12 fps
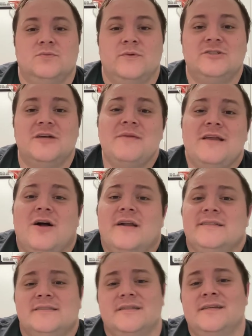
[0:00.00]
Which, I mean,
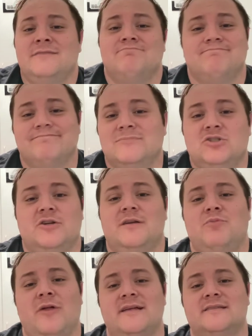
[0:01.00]
honestly, dirty
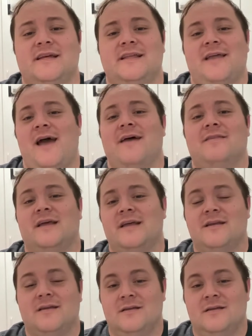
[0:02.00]
plays like that, like,